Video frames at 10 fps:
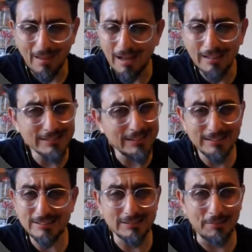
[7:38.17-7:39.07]
I think
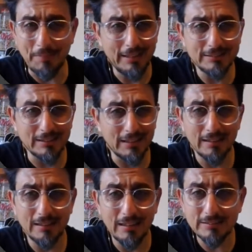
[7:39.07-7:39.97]
this is amazing.
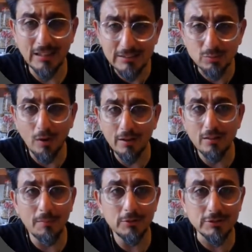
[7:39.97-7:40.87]
It's one of
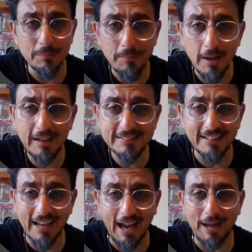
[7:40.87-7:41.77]
the most
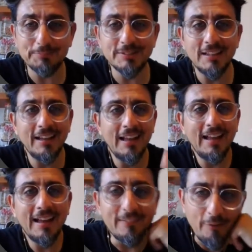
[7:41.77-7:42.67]
amazing apps.
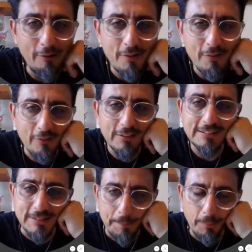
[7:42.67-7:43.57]
Very, very
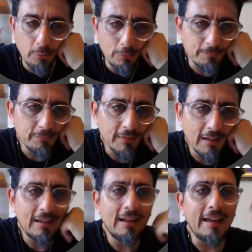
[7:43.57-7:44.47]
simple,
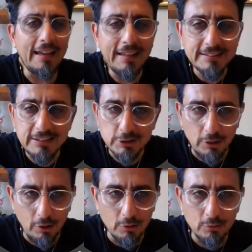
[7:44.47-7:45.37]
easy to
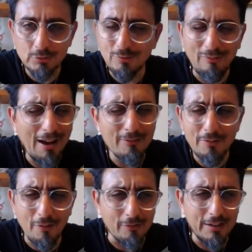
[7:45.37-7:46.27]
use, very,
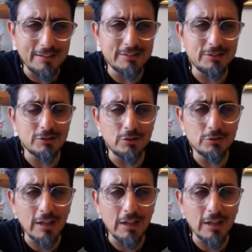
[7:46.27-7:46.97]
very easy to use.